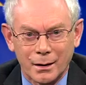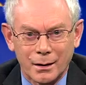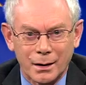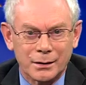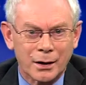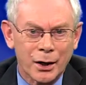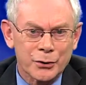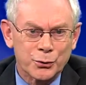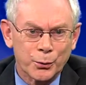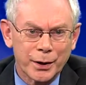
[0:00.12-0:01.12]
In the
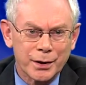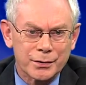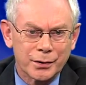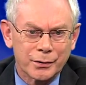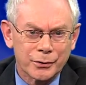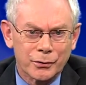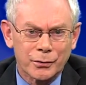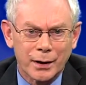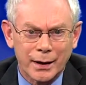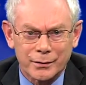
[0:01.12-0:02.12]
last weeks, the
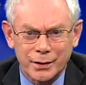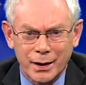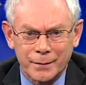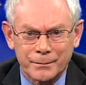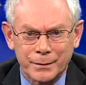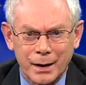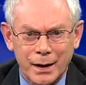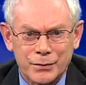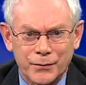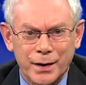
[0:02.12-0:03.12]
euro area
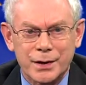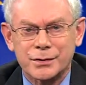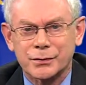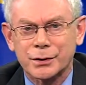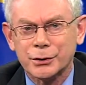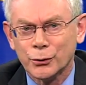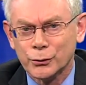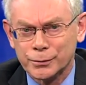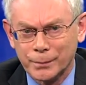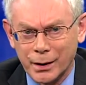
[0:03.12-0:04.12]
has faced
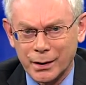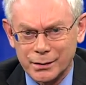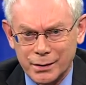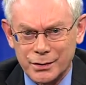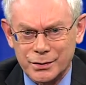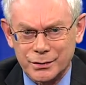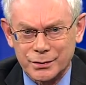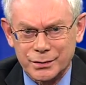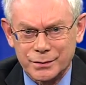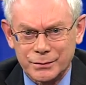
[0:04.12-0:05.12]
renewed market
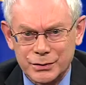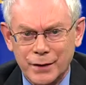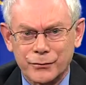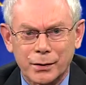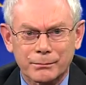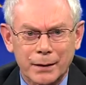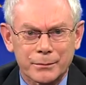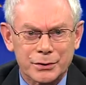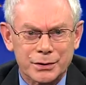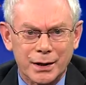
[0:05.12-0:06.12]
tensions. Several
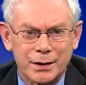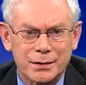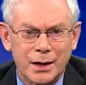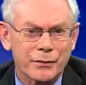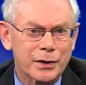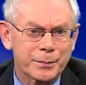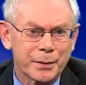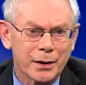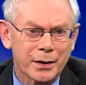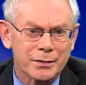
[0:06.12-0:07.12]
member states have
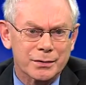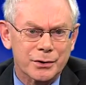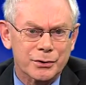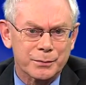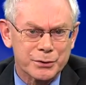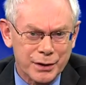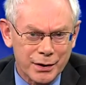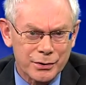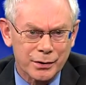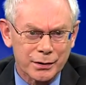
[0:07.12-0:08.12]
experienced a
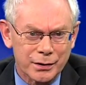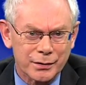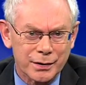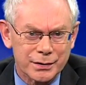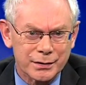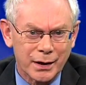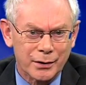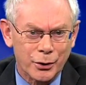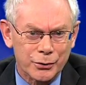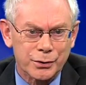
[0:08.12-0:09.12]
substantial increase in their
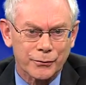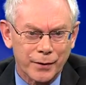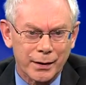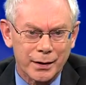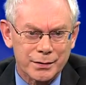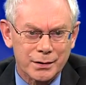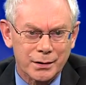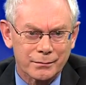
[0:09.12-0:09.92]
cost of financing.